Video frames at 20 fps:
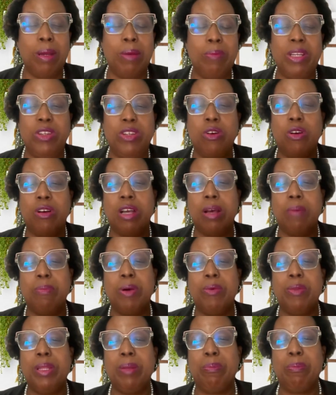And we talk
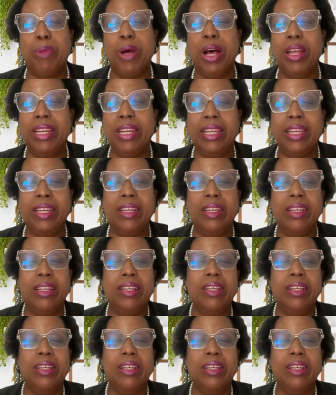about the body